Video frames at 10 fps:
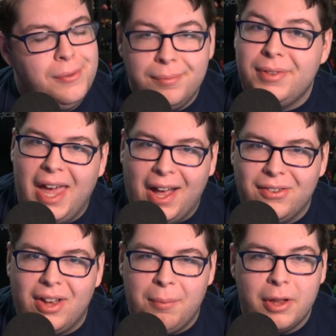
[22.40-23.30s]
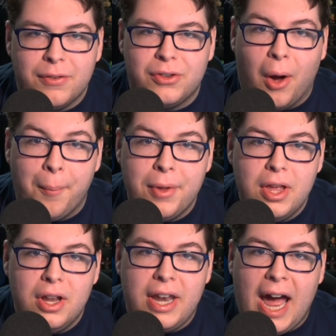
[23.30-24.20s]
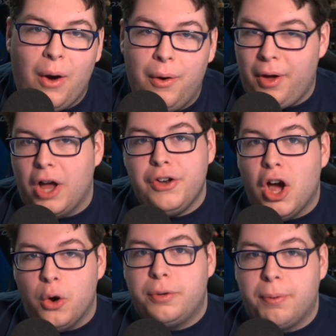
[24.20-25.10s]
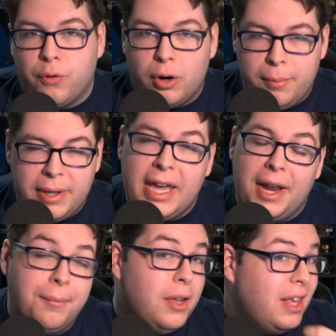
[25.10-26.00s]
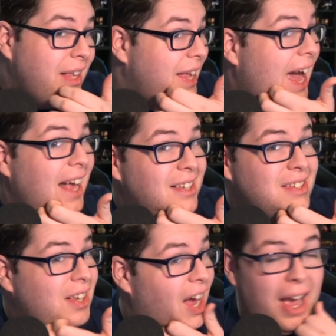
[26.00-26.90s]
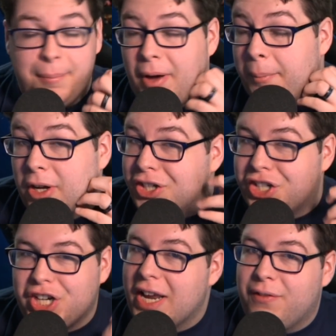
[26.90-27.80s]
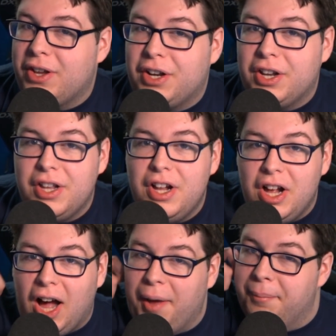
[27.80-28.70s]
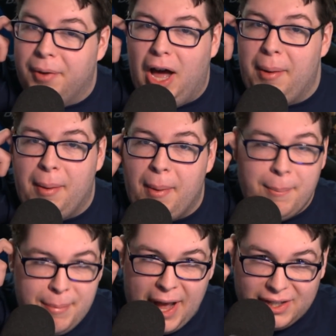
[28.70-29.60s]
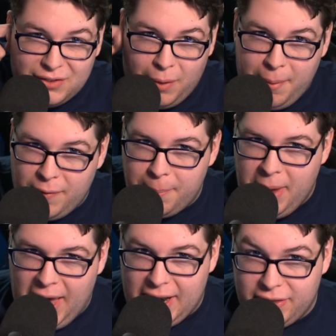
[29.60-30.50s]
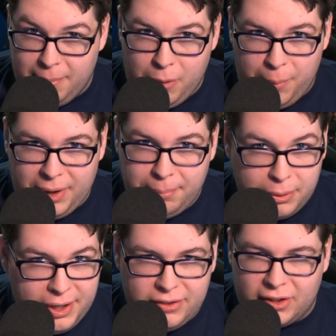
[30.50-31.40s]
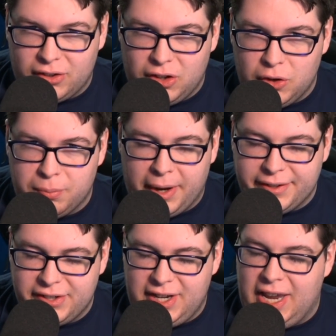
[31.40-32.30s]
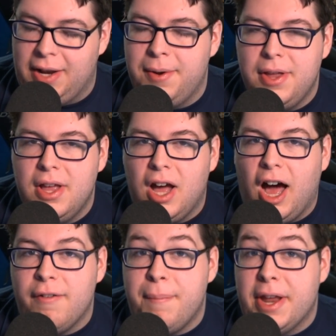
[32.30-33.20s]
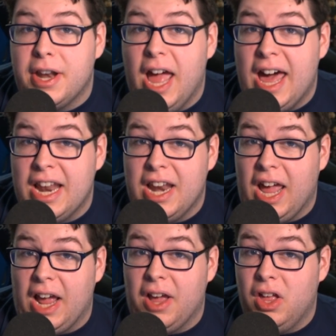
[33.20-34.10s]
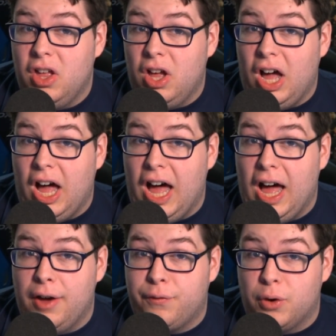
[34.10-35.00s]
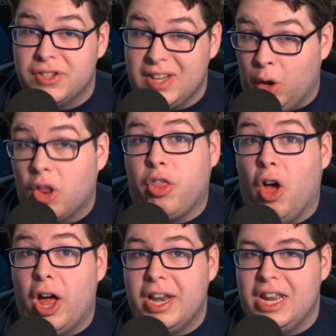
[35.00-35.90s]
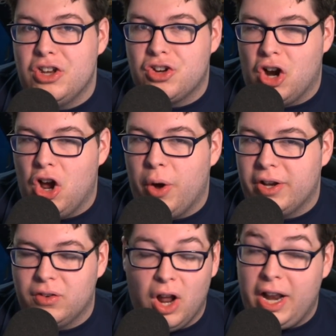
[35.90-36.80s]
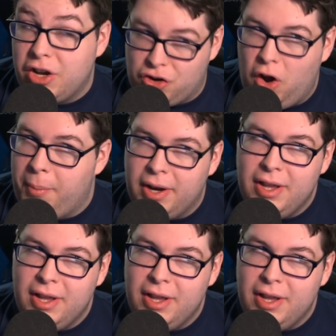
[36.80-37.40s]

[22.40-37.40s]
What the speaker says: Yes, I believe so. Now, a note before we begin. Yes, I'm unshaven. I'm a mess of a man at the moment. Please excuse my state. I've been editing for Zeldathon intro and not intro, but